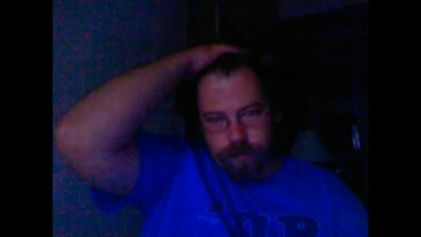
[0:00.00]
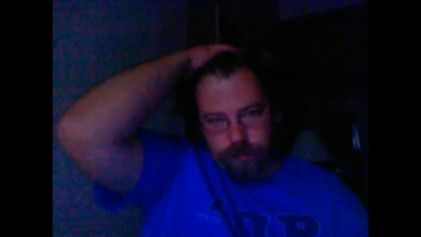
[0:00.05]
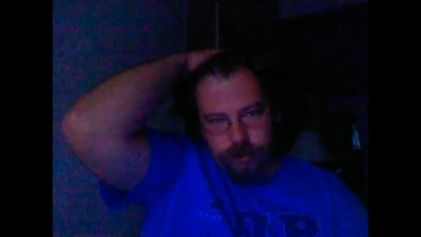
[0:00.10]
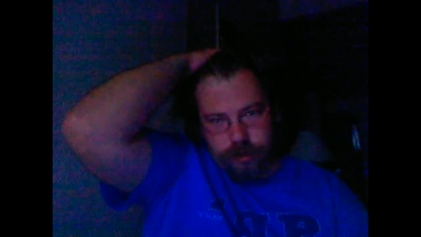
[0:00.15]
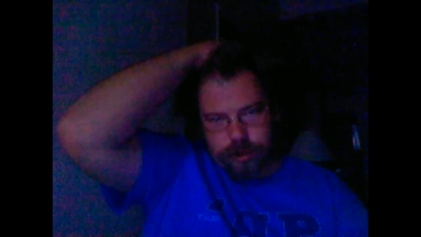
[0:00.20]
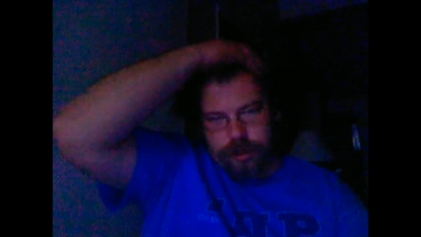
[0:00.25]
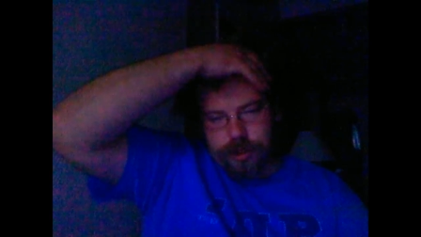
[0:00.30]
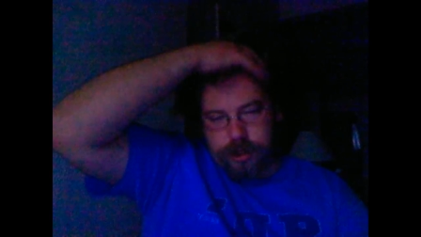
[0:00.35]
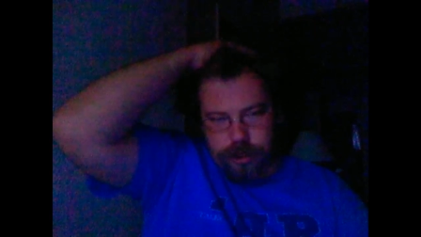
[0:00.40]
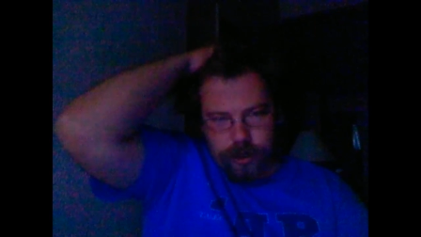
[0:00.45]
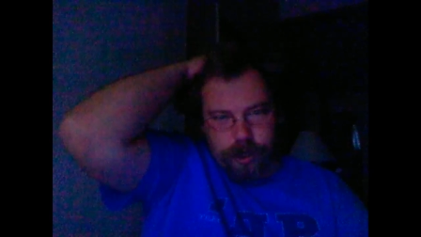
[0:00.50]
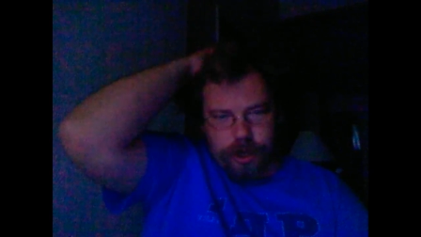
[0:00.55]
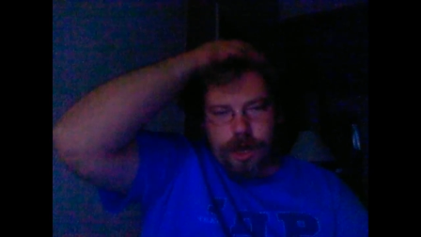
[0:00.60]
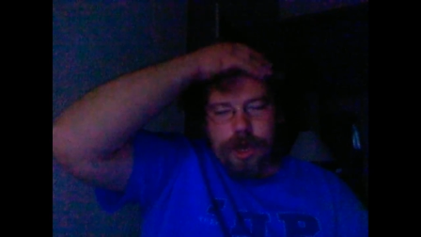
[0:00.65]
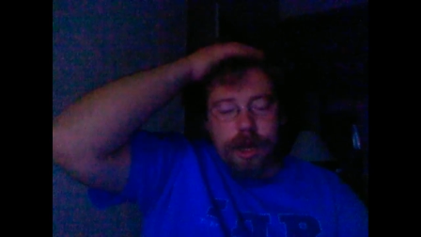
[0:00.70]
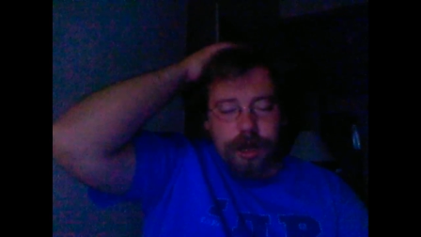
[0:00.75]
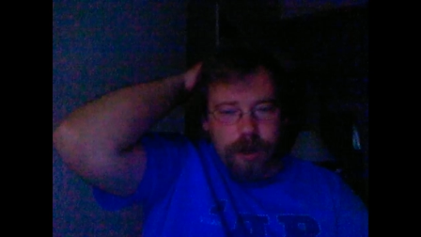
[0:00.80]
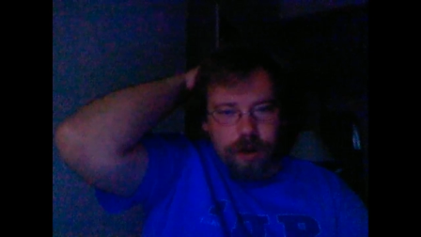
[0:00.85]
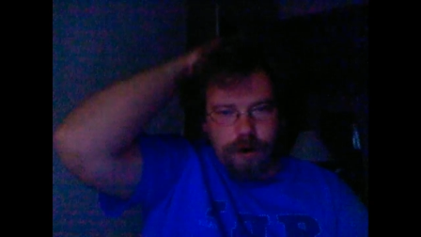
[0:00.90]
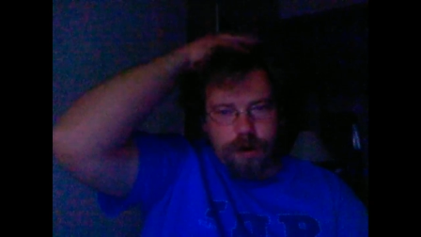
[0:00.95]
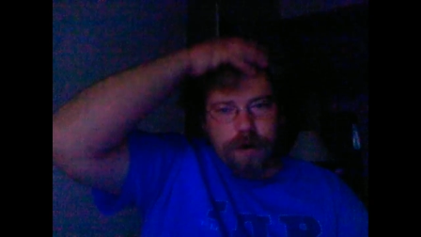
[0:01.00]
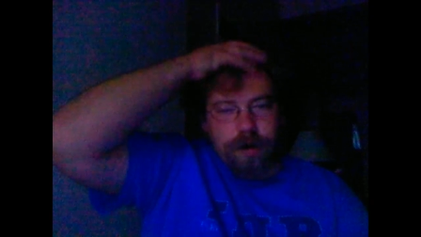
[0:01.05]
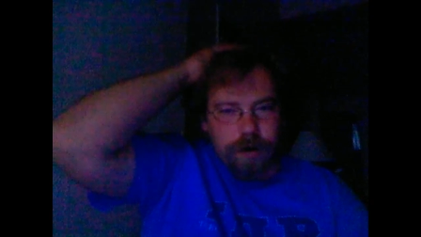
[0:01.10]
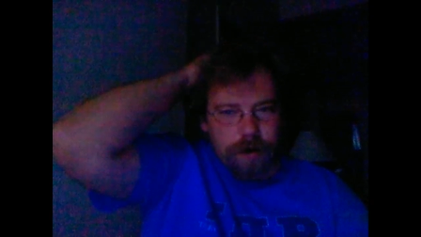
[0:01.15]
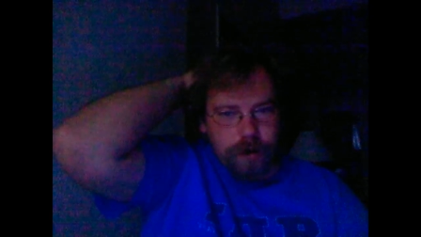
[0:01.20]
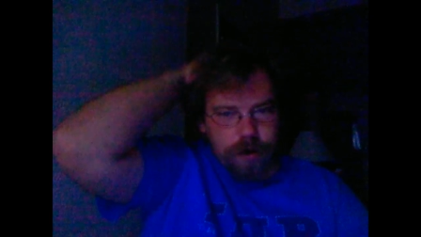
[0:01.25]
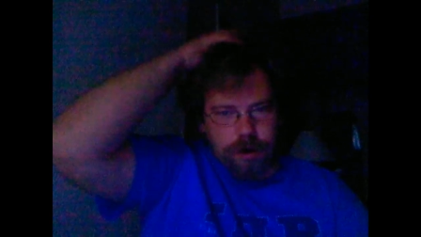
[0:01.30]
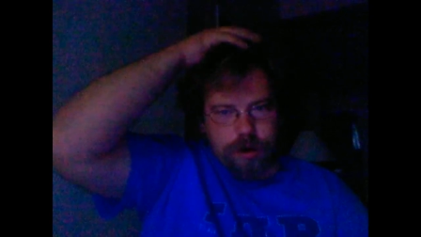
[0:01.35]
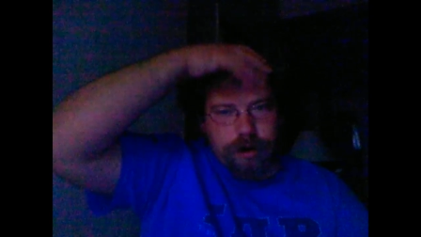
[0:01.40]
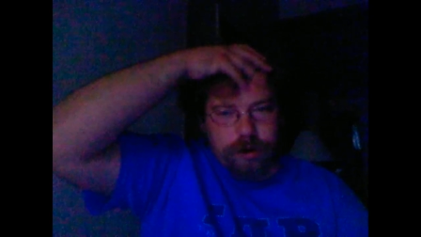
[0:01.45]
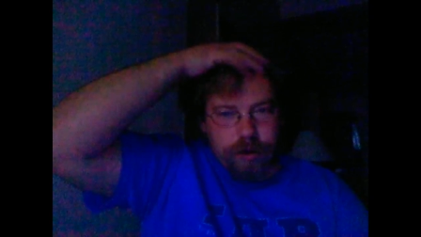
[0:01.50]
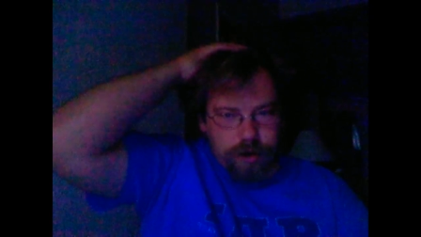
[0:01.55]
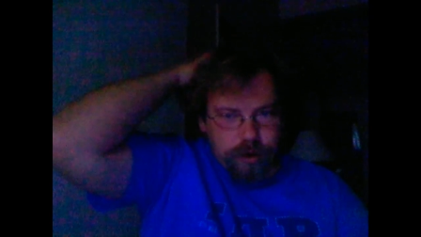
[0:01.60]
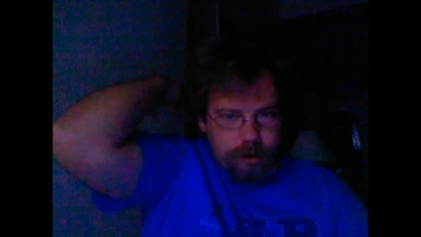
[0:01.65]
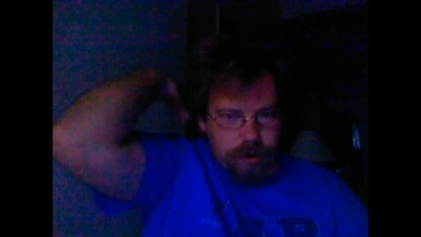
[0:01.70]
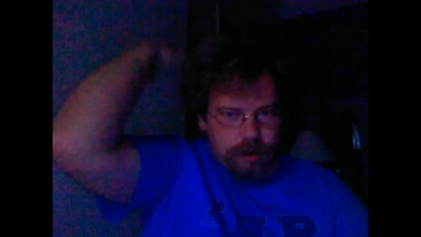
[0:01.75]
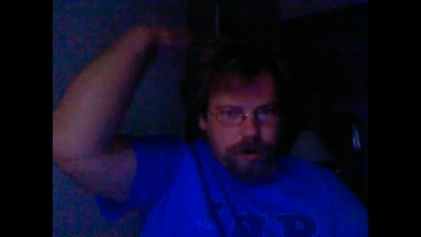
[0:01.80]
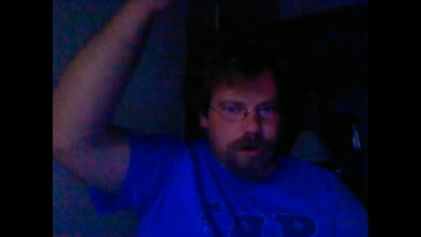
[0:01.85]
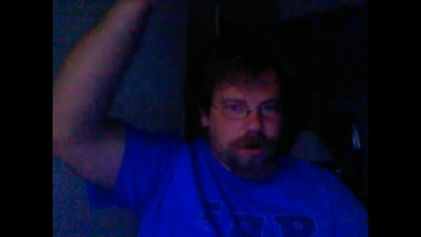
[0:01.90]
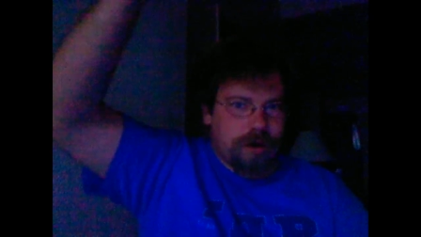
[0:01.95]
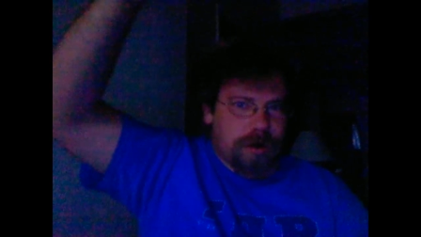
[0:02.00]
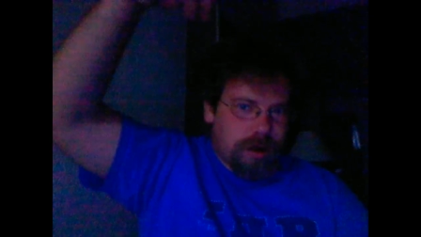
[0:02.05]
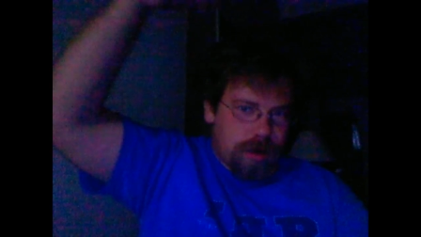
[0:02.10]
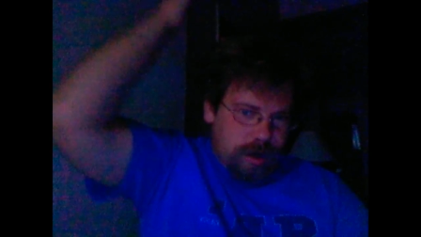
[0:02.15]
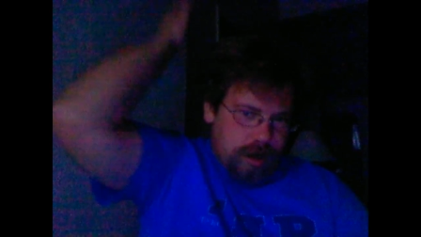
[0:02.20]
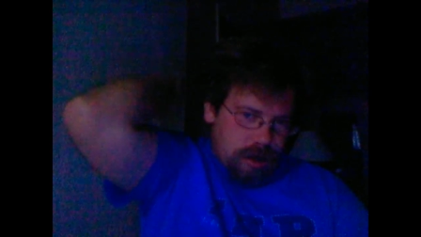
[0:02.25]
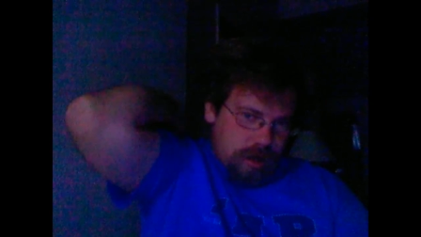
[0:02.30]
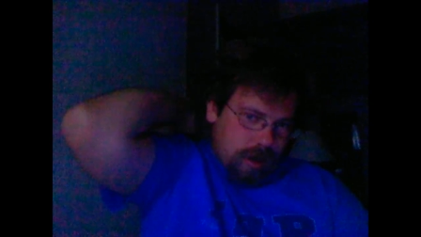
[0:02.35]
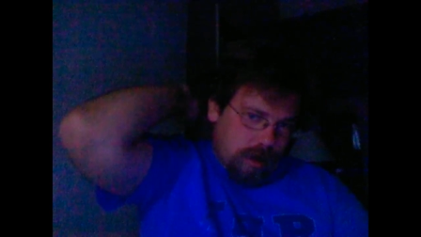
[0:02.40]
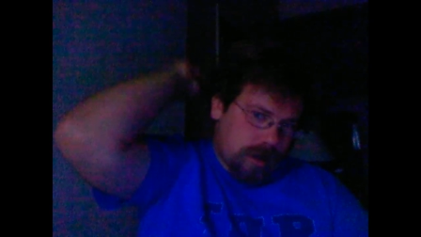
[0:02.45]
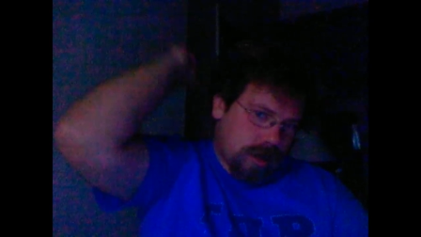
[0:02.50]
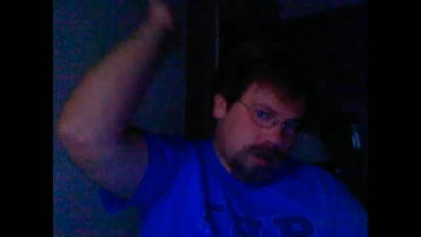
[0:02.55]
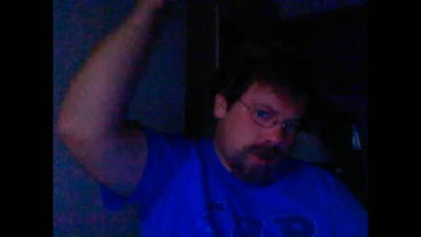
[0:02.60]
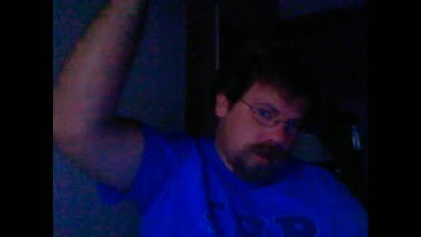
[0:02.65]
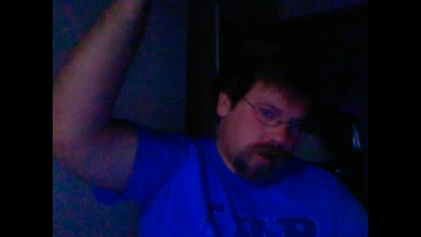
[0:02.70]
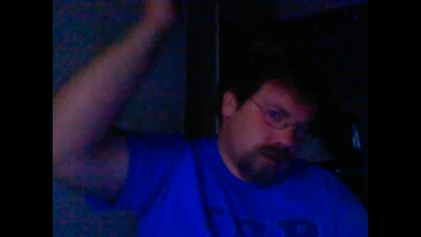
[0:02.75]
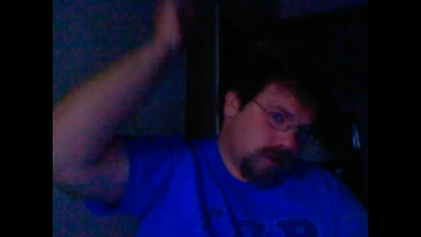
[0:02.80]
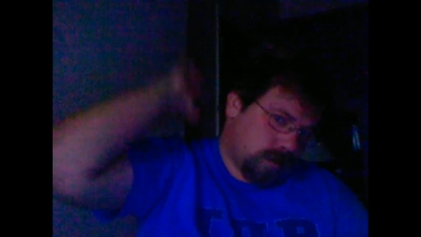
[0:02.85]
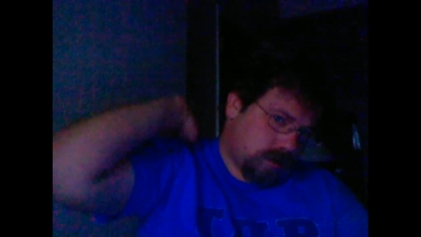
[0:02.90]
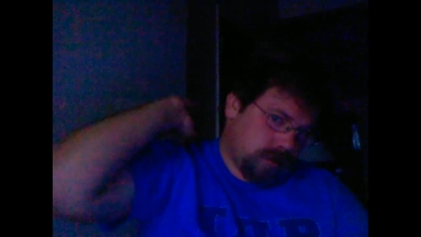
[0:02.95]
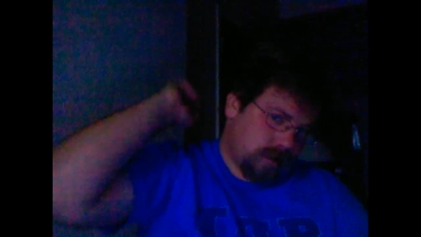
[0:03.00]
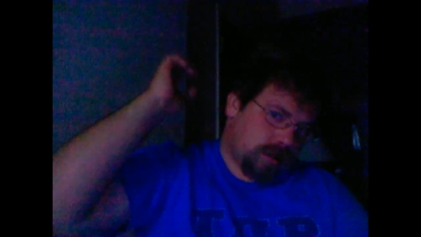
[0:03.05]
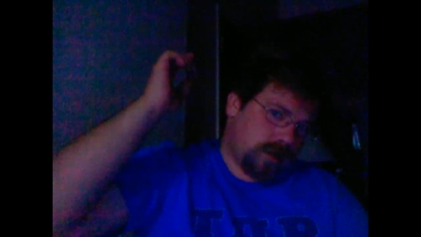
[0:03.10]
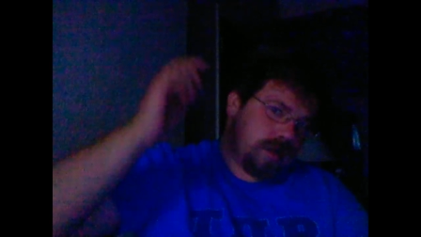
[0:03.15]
nasty hair and darkness and